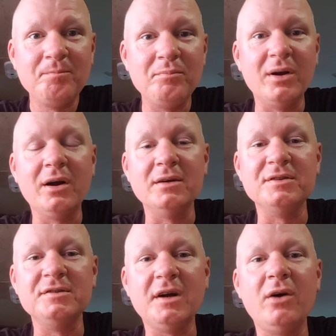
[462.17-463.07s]
because
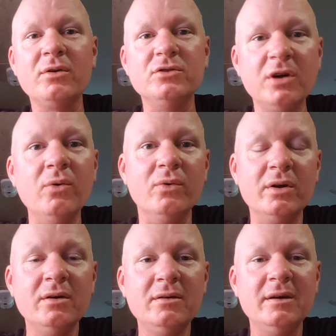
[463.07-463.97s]
it's all controlled.
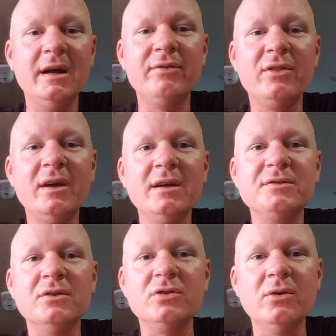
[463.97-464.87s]
Everything is
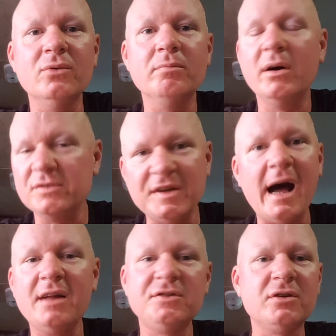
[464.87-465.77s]
controlled. Both
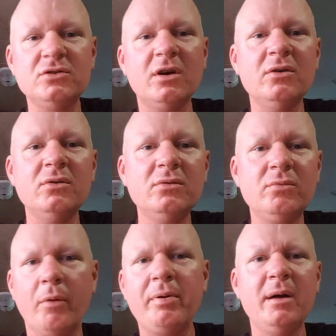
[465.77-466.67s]
sides are controlled.
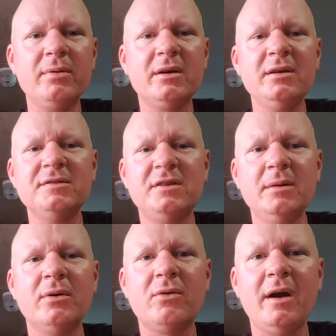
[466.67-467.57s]
Republicans,
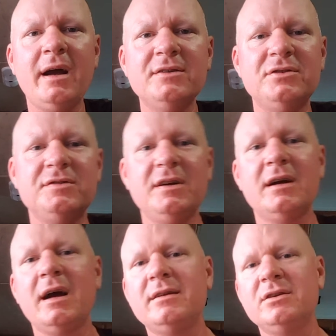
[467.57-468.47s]
Democrats. You see, I
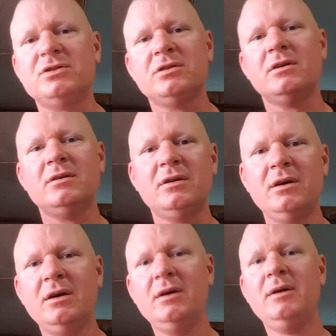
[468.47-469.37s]
got this shirt.
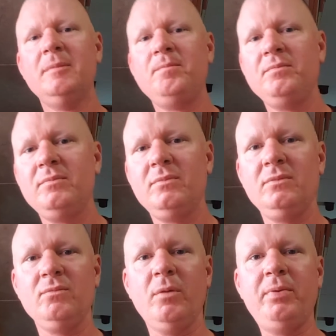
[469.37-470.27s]

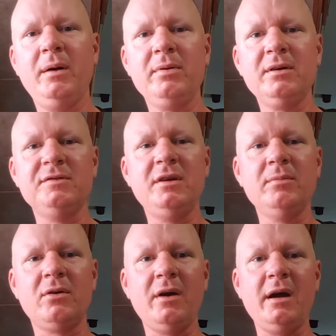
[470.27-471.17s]
Republicans,
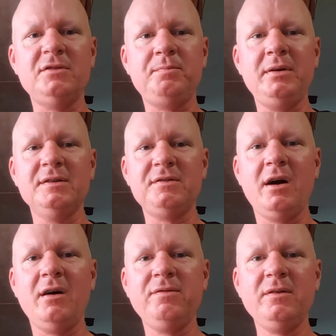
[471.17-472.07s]
Democrats, pissed
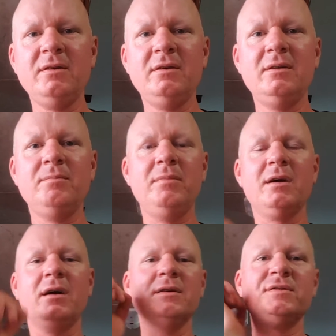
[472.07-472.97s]
off
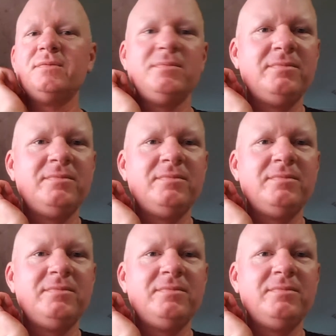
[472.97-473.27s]
because